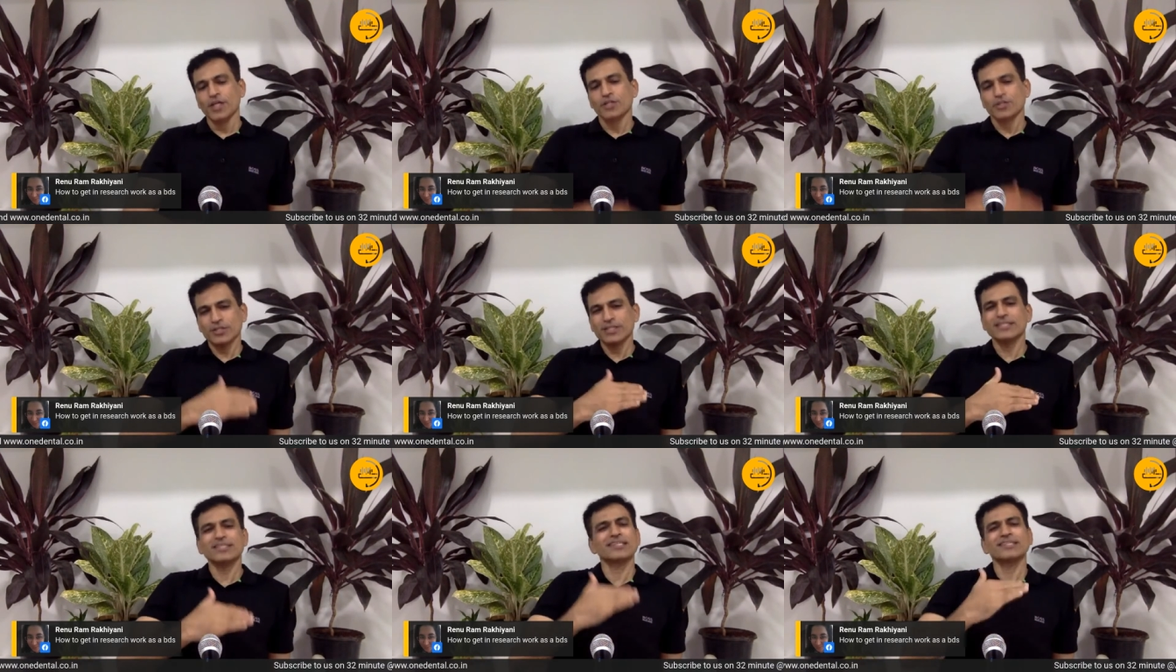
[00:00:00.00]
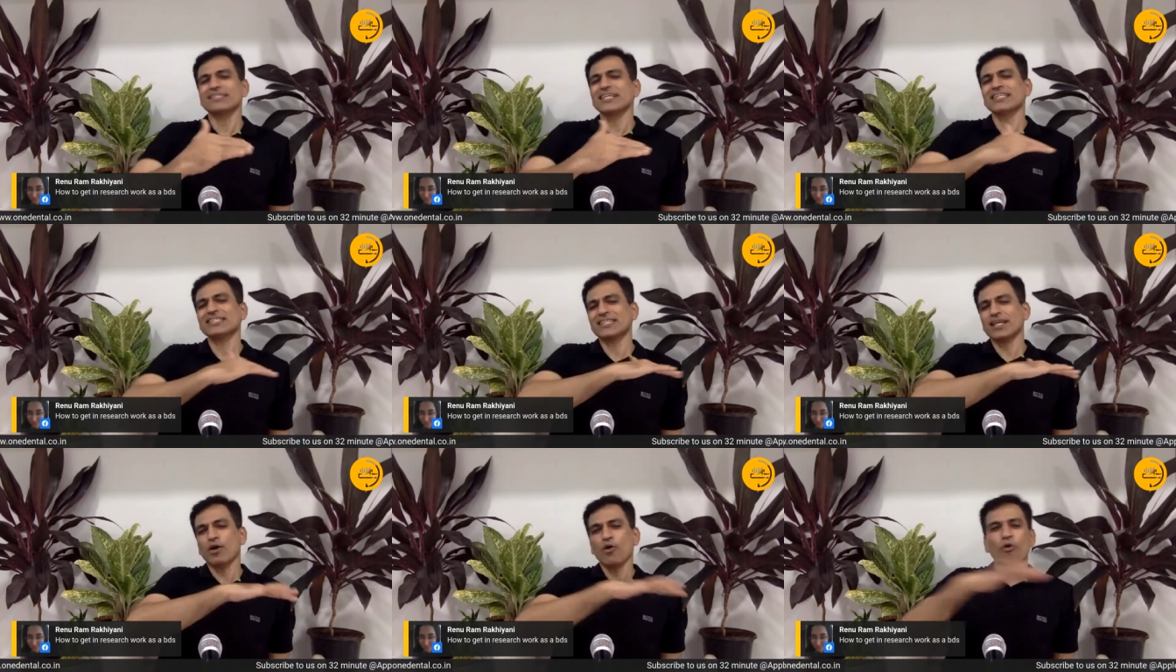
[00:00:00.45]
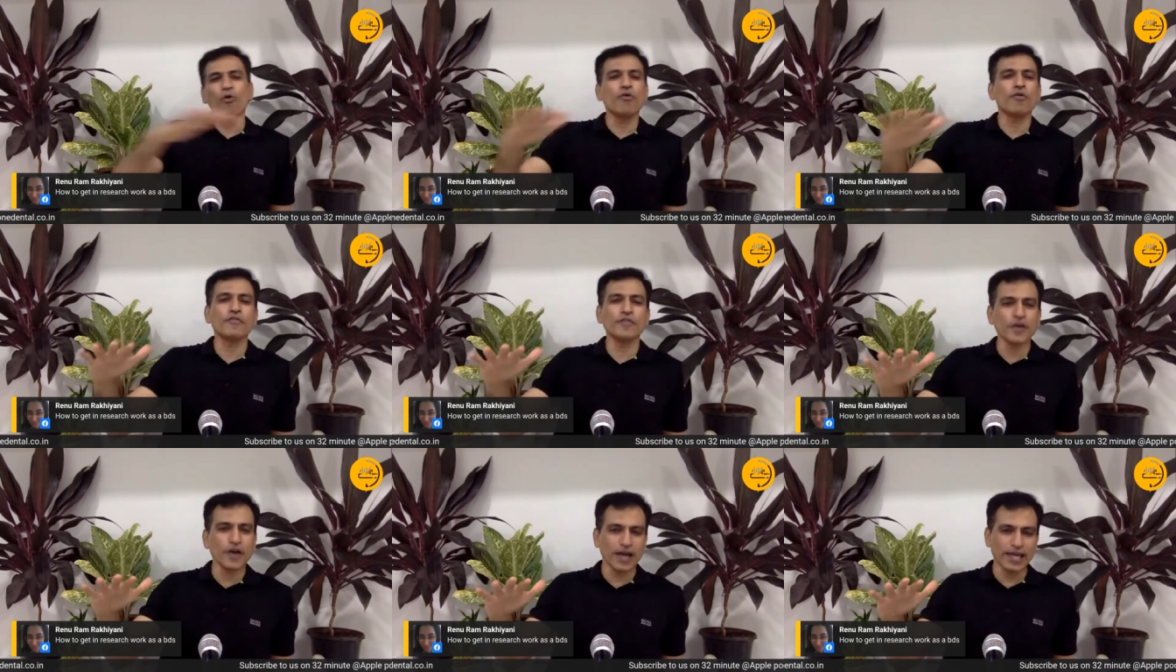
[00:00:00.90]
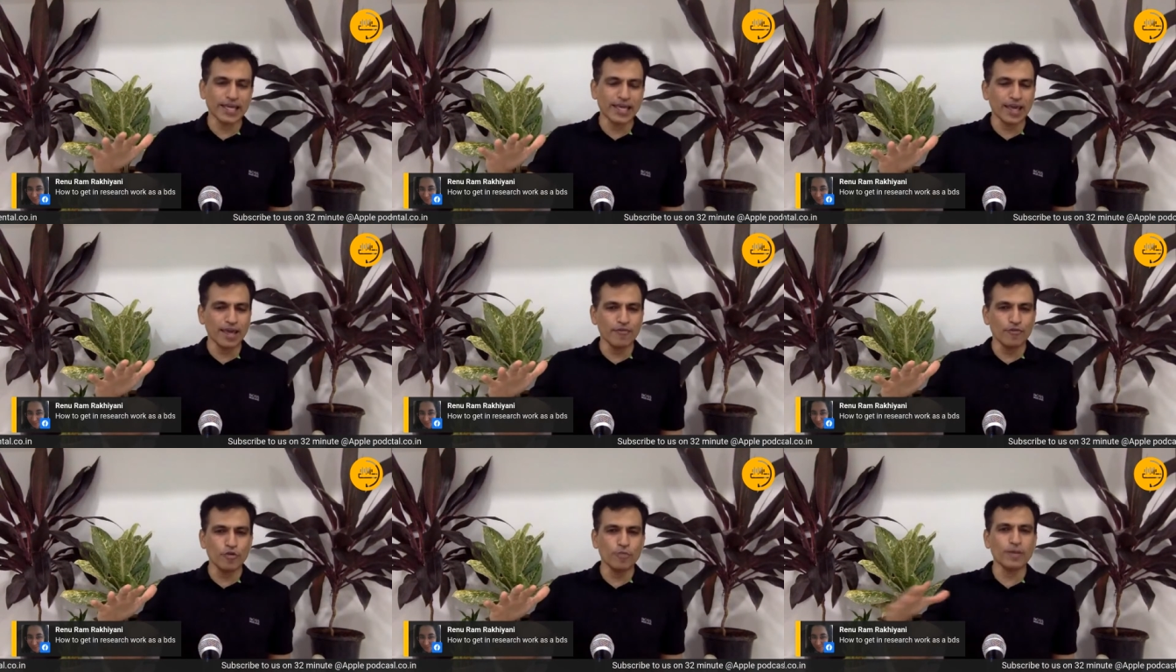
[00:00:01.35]
So this is just an overview I
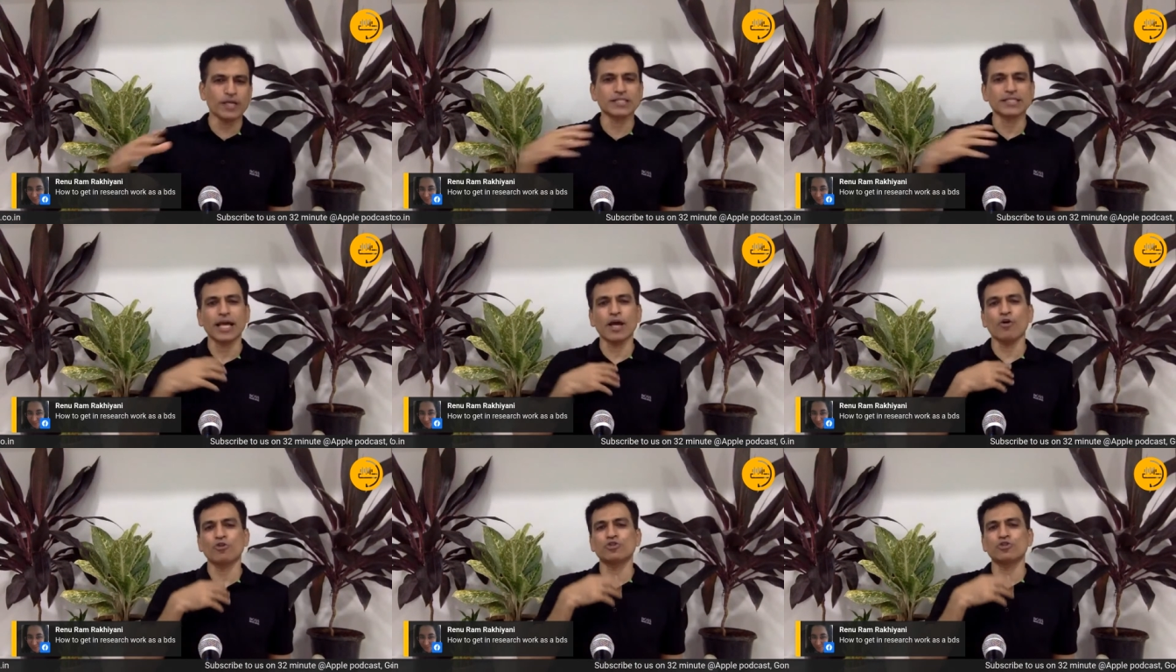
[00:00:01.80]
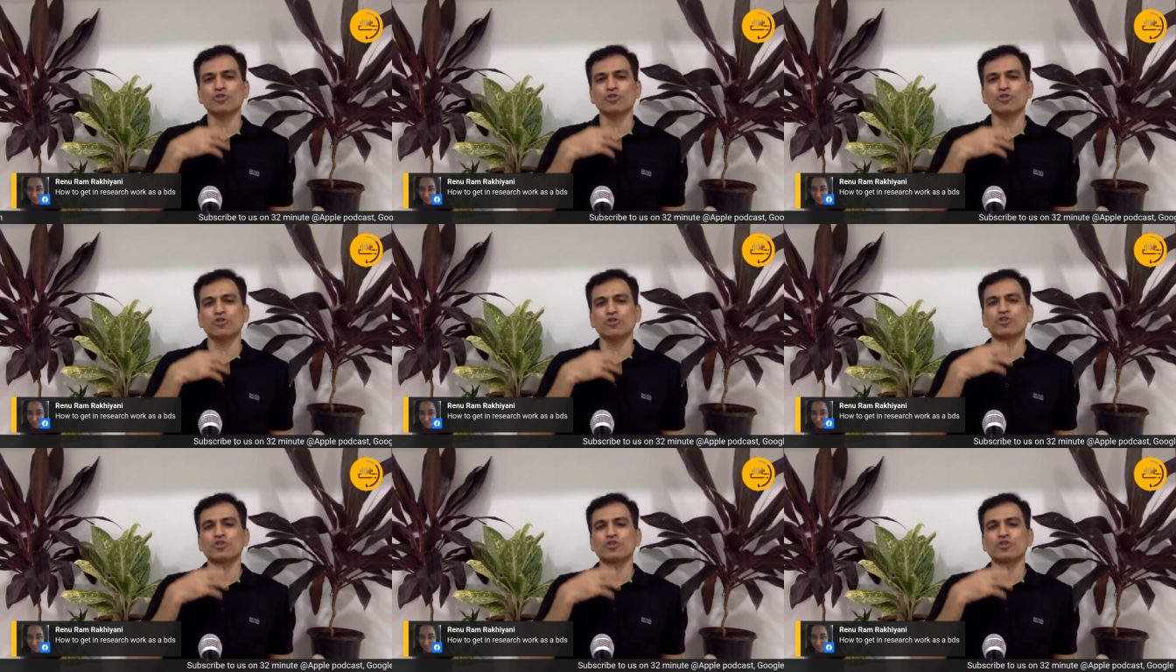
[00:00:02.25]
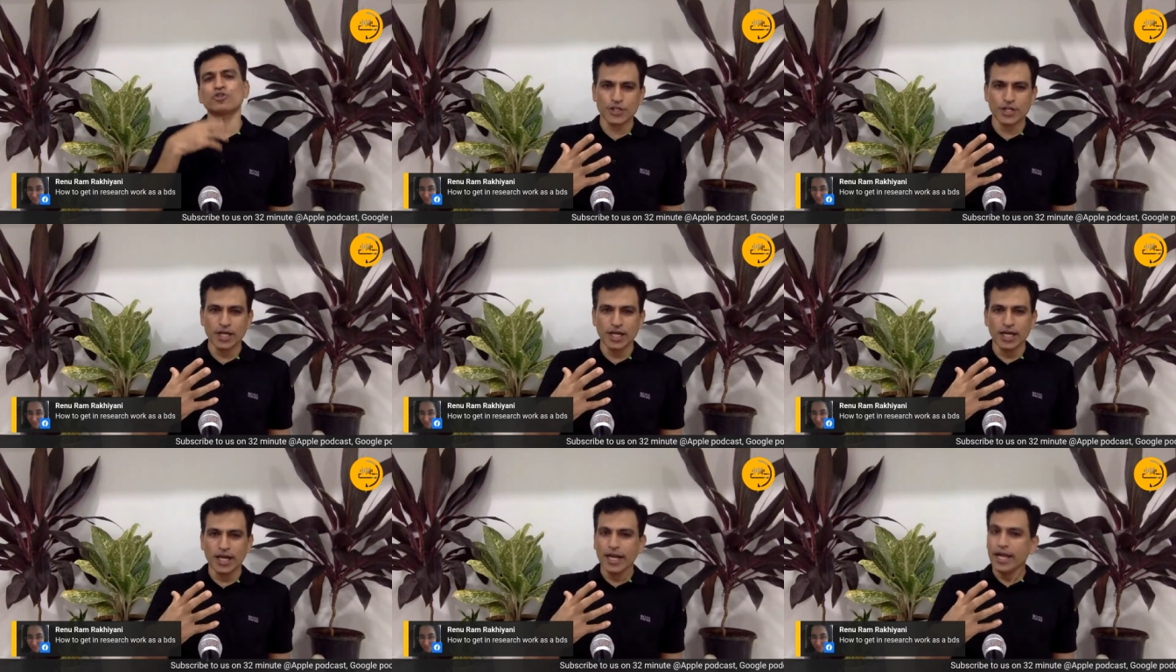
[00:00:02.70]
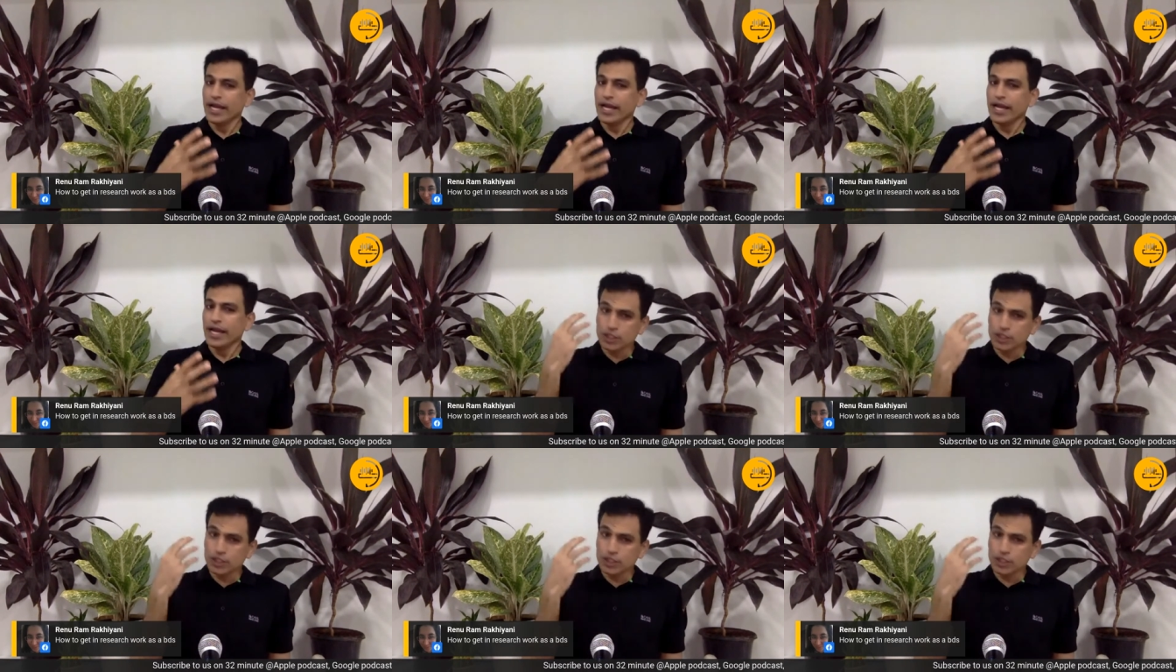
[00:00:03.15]
gave you because I also teach.
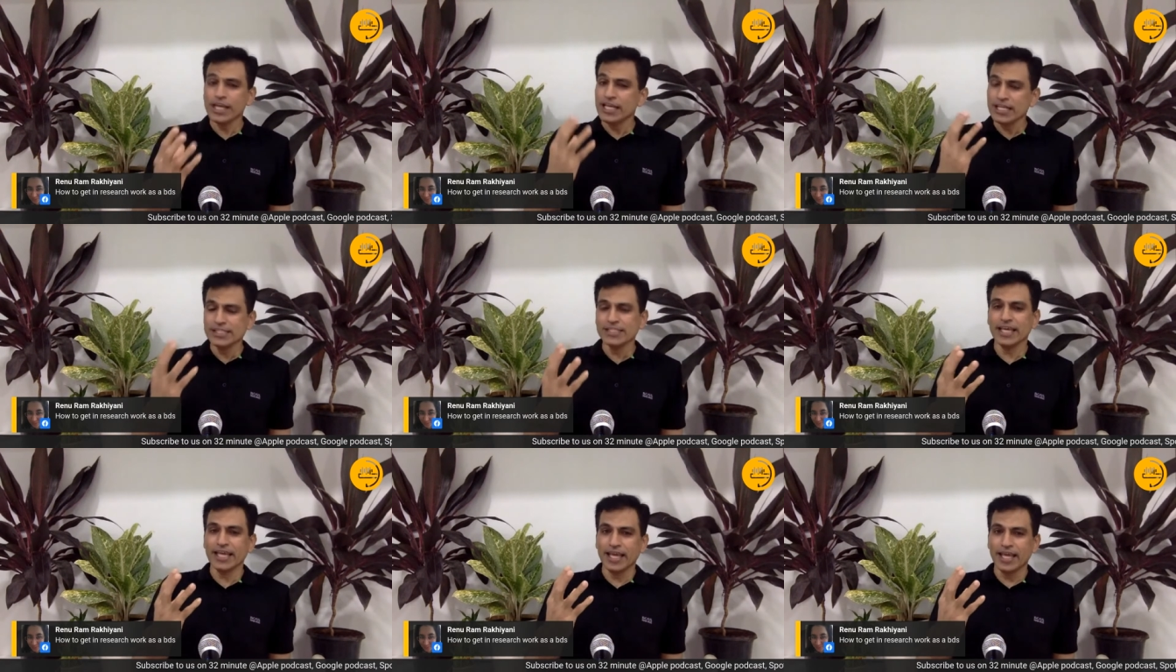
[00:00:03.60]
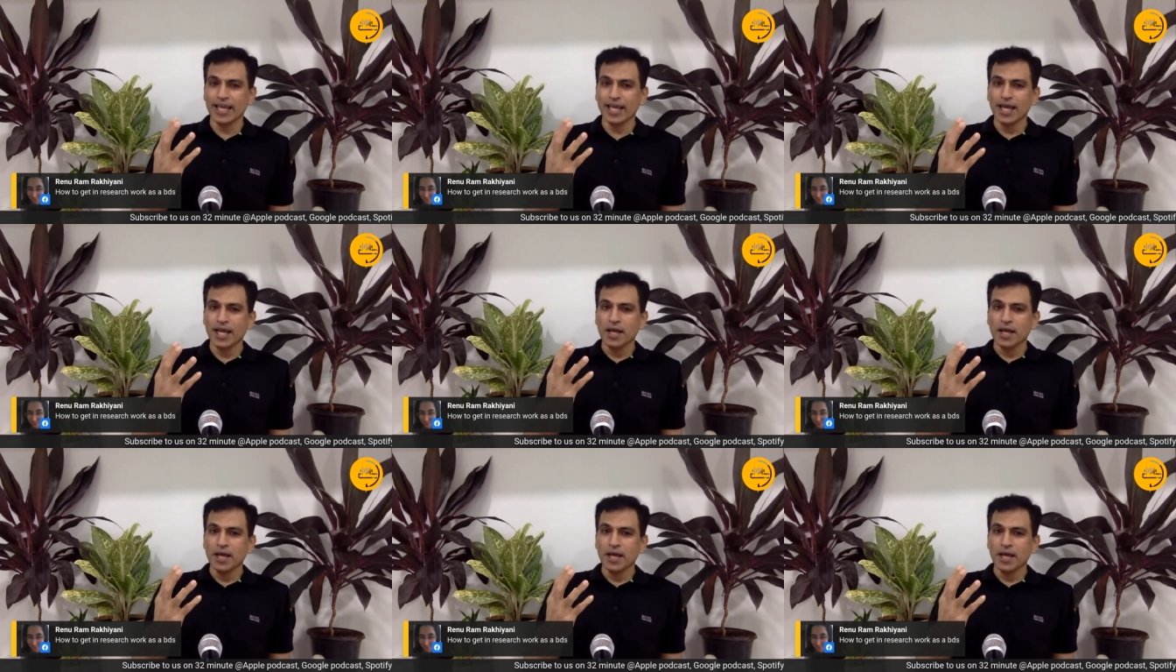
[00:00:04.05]
It's not easy,